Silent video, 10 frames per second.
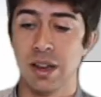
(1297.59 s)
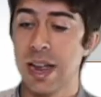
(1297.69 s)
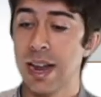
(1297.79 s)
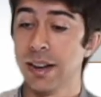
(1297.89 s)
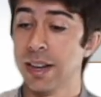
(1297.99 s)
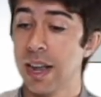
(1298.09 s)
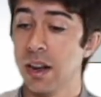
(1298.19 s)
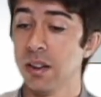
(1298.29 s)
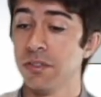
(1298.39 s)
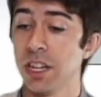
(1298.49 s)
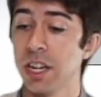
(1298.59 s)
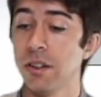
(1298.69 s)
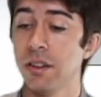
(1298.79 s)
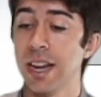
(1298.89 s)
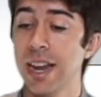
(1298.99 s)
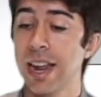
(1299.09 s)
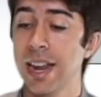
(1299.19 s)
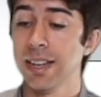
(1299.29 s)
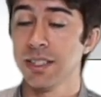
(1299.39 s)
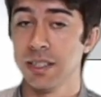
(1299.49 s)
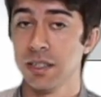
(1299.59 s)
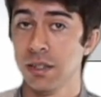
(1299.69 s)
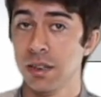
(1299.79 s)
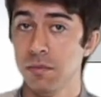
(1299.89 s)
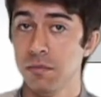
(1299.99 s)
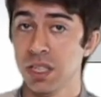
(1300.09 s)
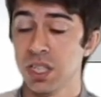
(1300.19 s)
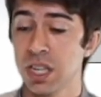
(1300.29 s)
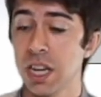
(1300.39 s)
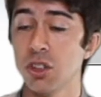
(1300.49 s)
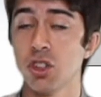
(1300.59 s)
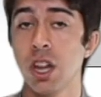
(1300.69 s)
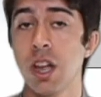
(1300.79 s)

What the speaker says: And now if I go and I exit my sketch,